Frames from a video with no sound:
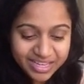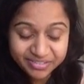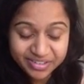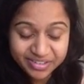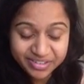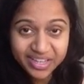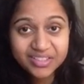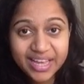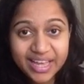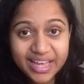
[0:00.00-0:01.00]
a different thing
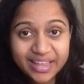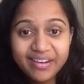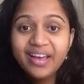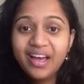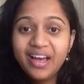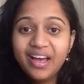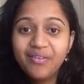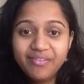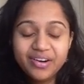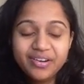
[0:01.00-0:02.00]
altogether.
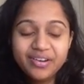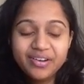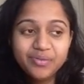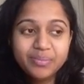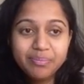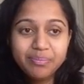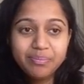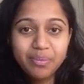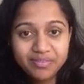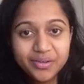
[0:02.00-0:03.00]
However, if you want to be a
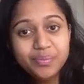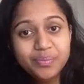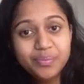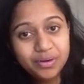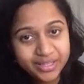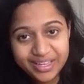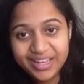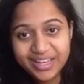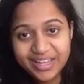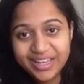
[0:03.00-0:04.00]
part of the group, the only
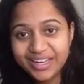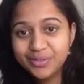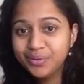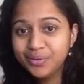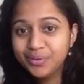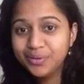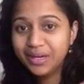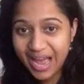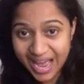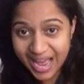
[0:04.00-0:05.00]
thing I'd like to
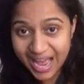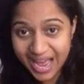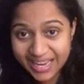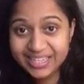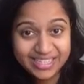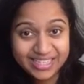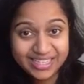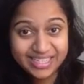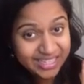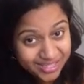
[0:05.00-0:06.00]
highlight is
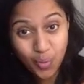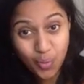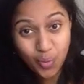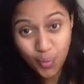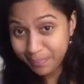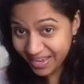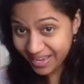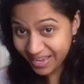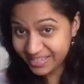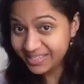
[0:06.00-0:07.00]
that it is oil
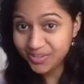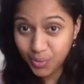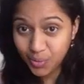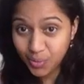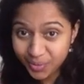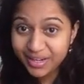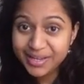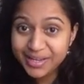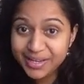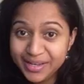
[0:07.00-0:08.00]
pastels
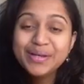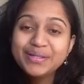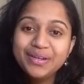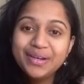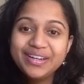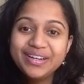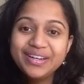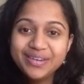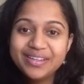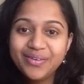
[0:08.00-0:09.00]
only. So if you are
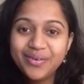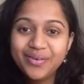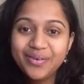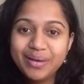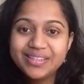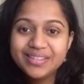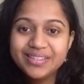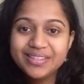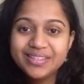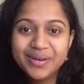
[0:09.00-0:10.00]
interested in oil
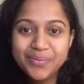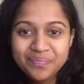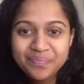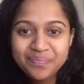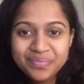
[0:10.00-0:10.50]
pastels, so